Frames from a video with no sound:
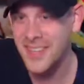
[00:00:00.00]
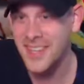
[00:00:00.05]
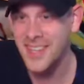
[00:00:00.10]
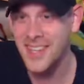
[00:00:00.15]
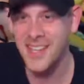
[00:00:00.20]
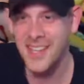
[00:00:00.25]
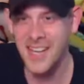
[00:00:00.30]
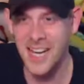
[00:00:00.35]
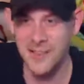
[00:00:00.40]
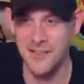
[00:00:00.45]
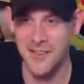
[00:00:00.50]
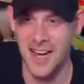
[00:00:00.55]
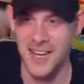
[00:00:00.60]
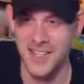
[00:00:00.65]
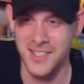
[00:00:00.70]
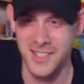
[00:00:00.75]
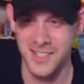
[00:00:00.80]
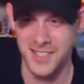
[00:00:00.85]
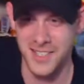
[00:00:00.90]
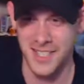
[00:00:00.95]
Yep,
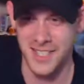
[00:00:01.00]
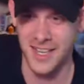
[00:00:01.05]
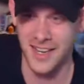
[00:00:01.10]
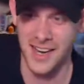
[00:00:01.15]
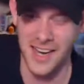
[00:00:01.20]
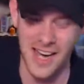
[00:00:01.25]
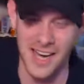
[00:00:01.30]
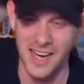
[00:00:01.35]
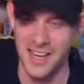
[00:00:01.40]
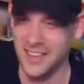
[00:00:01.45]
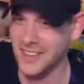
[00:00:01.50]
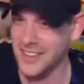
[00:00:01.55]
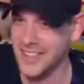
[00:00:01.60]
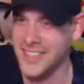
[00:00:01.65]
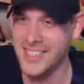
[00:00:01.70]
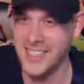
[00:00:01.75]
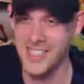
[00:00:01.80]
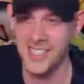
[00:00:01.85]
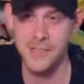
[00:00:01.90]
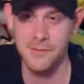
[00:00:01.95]
Ashley said
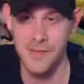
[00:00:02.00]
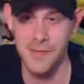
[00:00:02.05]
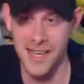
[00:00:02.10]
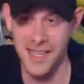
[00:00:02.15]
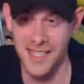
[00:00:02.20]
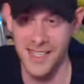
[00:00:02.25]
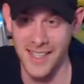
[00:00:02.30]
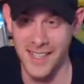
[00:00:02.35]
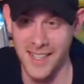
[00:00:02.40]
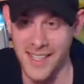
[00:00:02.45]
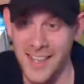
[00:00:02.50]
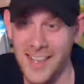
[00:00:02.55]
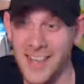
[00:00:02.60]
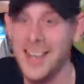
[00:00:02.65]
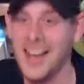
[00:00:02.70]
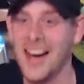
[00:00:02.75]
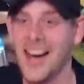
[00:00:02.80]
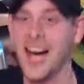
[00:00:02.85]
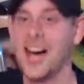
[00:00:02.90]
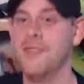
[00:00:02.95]
Elise is baking.
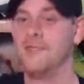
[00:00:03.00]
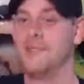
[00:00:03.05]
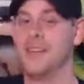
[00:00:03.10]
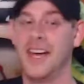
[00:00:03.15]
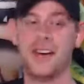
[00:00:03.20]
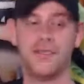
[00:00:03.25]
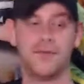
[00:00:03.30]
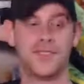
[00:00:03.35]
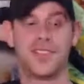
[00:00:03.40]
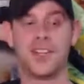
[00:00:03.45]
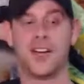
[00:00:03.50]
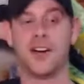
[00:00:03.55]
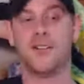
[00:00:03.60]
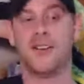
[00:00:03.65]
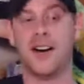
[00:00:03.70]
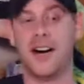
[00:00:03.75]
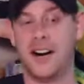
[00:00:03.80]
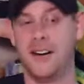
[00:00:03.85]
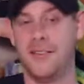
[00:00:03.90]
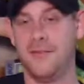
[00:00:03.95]
Yep,
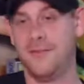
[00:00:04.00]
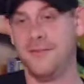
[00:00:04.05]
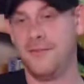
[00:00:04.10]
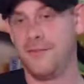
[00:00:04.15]
so